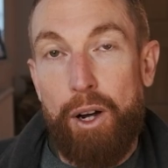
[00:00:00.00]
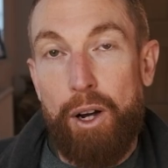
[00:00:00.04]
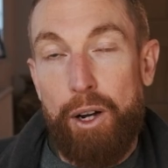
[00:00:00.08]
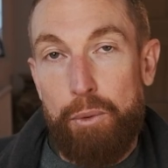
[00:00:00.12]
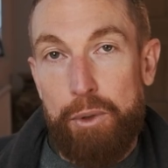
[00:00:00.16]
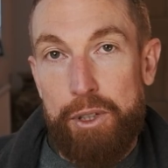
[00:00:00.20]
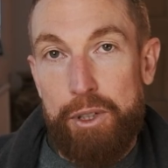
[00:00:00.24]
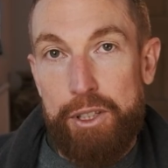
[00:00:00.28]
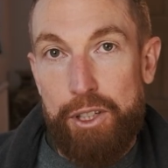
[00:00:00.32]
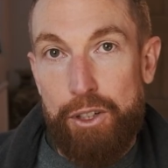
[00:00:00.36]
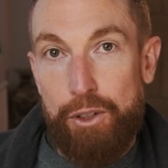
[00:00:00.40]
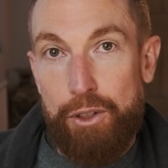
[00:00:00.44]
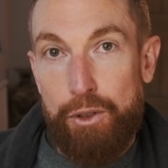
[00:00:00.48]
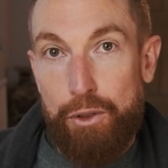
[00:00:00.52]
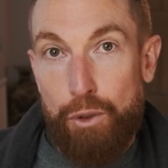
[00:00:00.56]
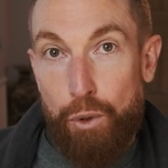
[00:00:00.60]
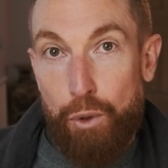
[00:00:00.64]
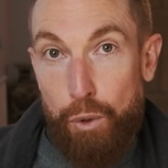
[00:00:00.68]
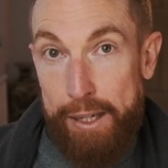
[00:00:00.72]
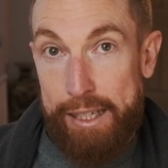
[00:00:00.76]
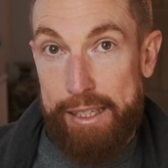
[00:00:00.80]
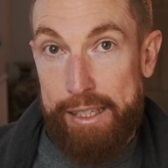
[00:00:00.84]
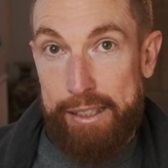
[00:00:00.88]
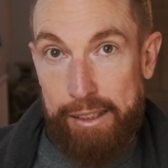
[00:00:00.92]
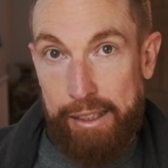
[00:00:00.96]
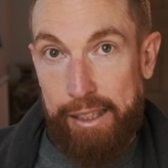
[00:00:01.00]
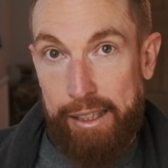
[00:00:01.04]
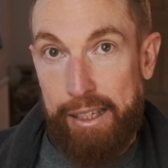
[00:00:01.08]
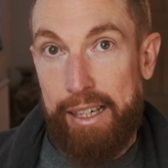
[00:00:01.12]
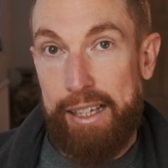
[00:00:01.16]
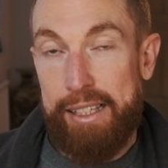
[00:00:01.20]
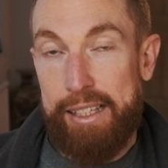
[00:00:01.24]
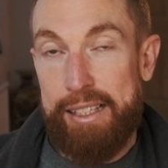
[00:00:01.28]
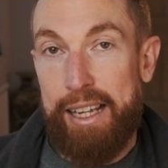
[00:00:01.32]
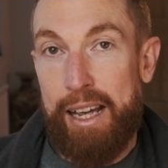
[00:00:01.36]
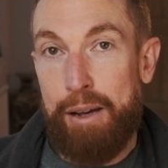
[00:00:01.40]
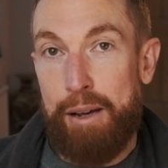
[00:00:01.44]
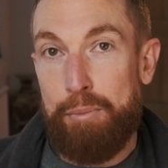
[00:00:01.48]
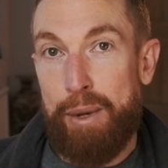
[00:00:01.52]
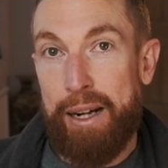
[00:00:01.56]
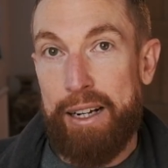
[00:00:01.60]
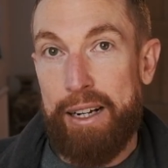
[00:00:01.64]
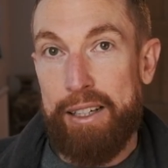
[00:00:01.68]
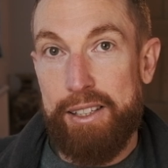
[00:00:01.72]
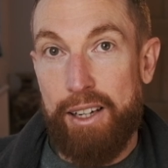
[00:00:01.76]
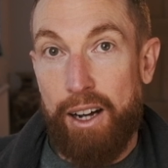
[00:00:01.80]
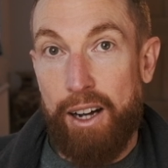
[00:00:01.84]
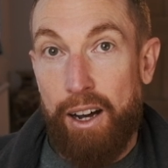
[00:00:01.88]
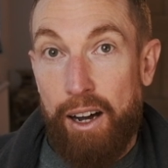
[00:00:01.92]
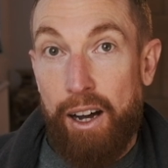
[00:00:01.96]
I want to do quickly is get back
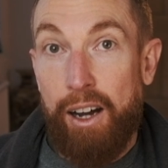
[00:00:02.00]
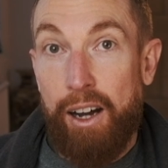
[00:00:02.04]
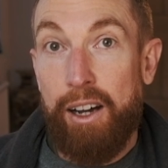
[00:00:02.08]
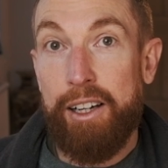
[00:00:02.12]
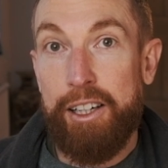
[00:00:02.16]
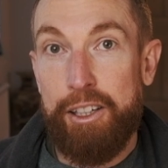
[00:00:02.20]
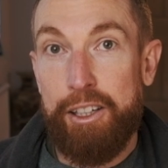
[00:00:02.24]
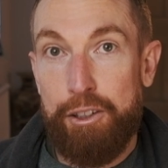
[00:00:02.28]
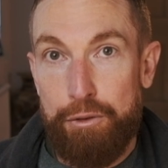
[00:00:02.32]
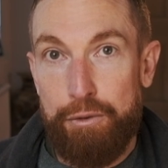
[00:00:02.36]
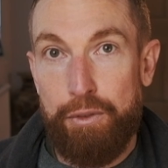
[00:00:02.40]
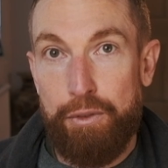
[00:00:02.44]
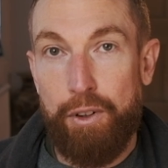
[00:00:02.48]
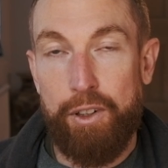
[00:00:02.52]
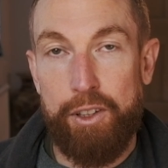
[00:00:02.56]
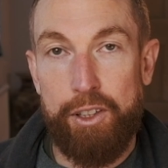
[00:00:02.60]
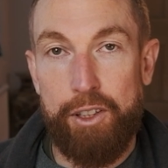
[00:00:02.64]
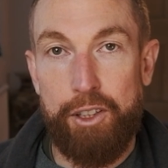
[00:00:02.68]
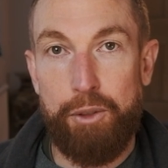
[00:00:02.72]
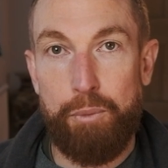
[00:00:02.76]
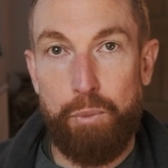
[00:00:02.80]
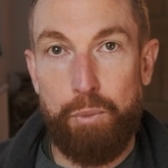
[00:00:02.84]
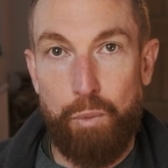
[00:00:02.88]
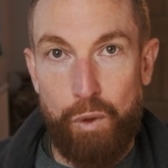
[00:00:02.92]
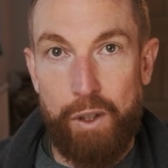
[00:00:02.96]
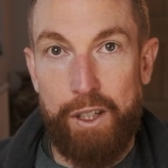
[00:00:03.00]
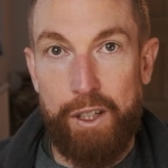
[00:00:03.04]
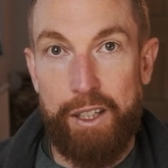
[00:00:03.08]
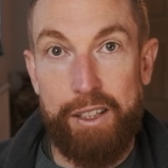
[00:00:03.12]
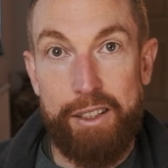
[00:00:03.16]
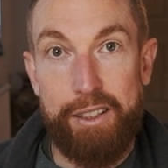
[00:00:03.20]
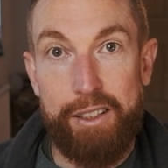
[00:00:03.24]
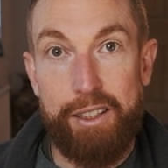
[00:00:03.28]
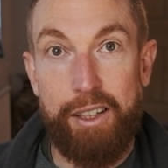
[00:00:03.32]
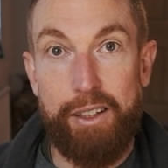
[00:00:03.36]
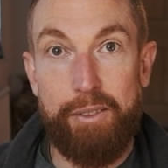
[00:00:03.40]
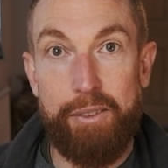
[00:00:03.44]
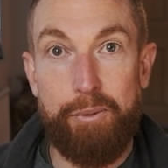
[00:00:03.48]
to higher volume work.